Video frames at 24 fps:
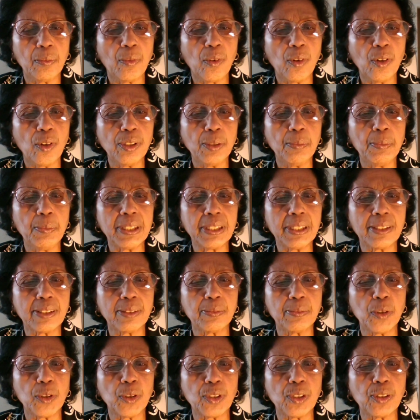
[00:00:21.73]
Most
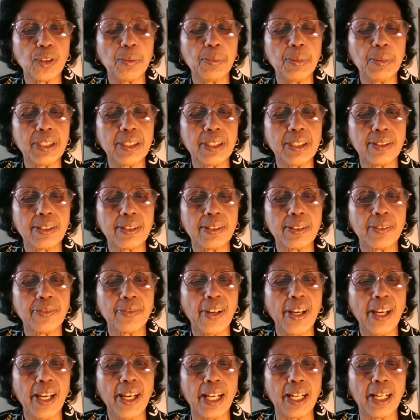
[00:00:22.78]
of the businesses
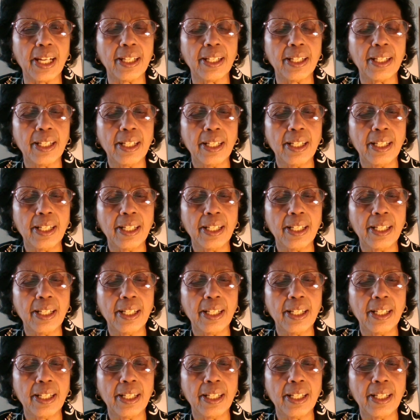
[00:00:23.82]
fail